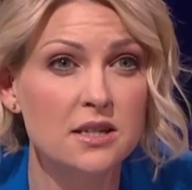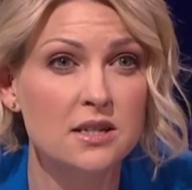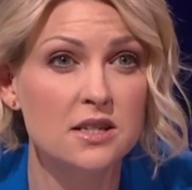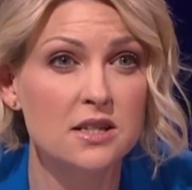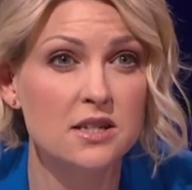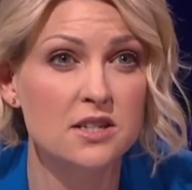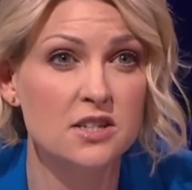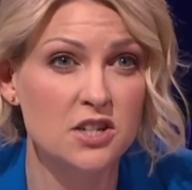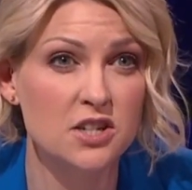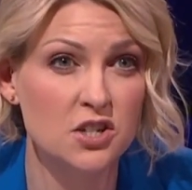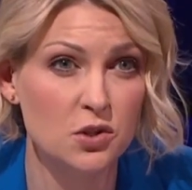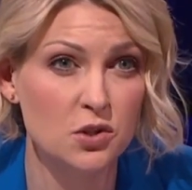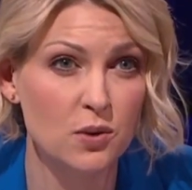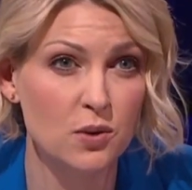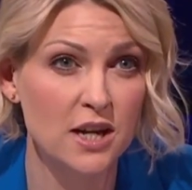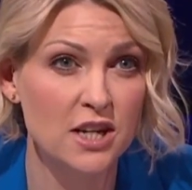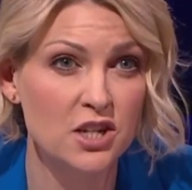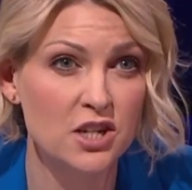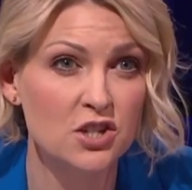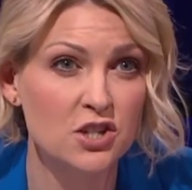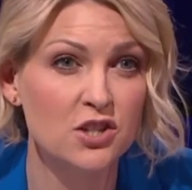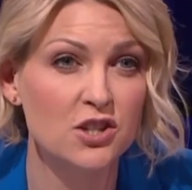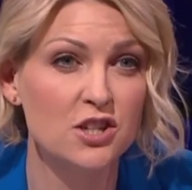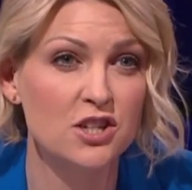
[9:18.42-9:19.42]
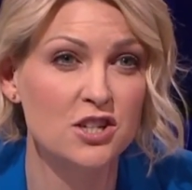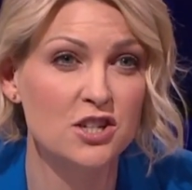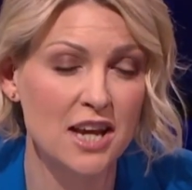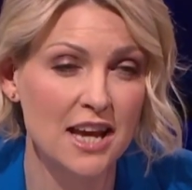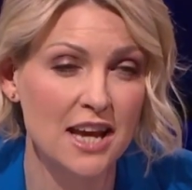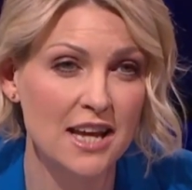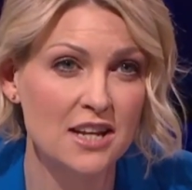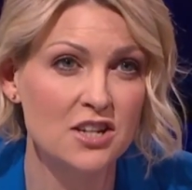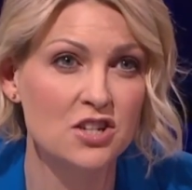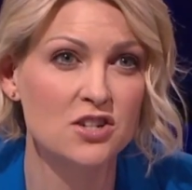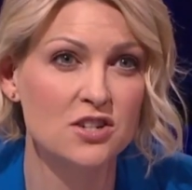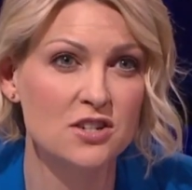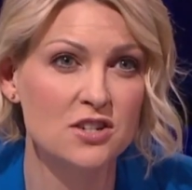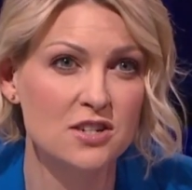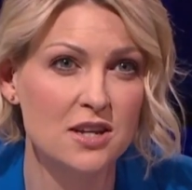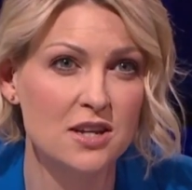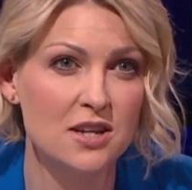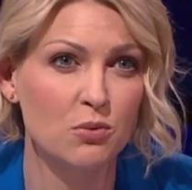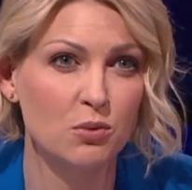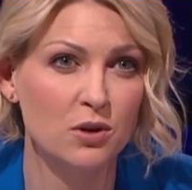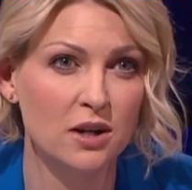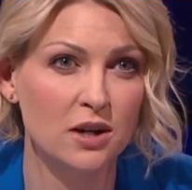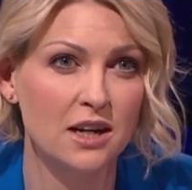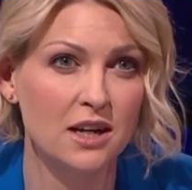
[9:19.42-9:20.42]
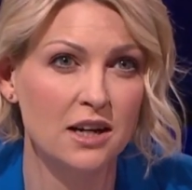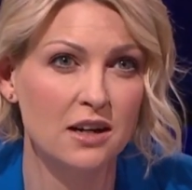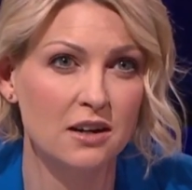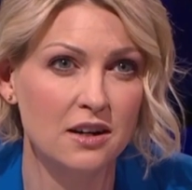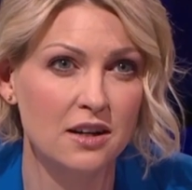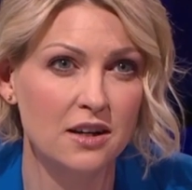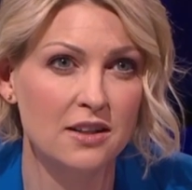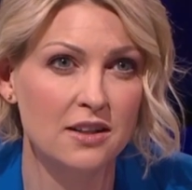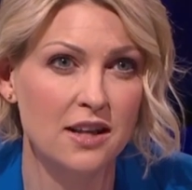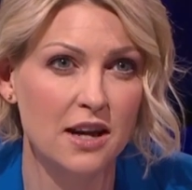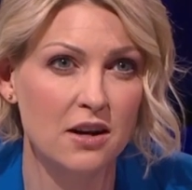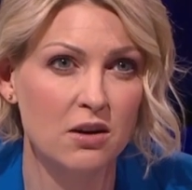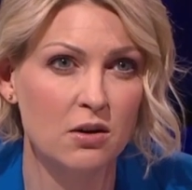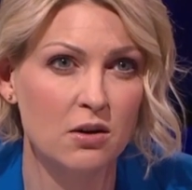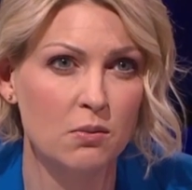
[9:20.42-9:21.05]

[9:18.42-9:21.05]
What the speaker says: the situation, the tensions that were clearly there in